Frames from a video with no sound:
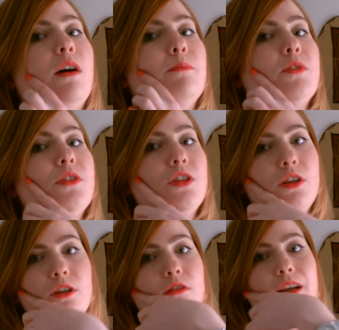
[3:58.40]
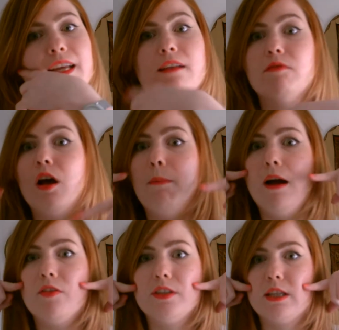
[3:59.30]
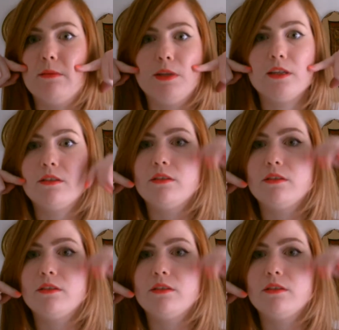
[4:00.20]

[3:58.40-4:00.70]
comes to, again, about the same